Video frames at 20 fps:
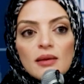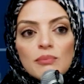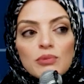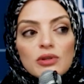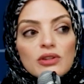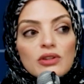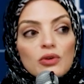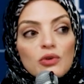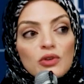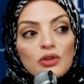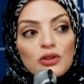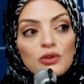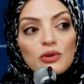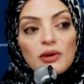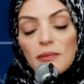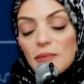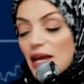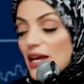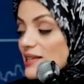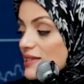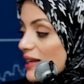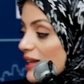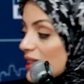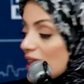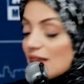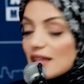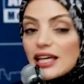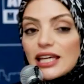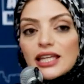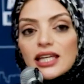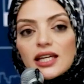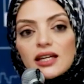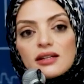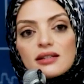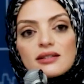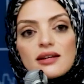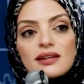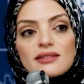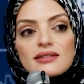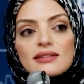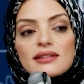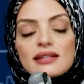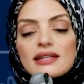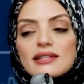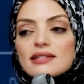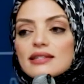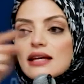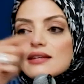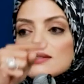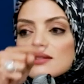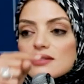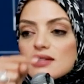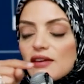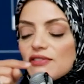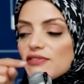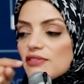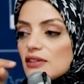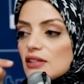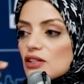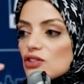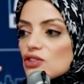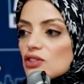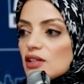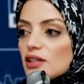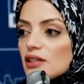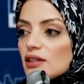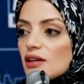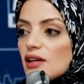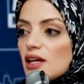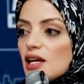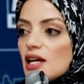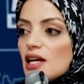But the amazing thing that care does is extends the definition,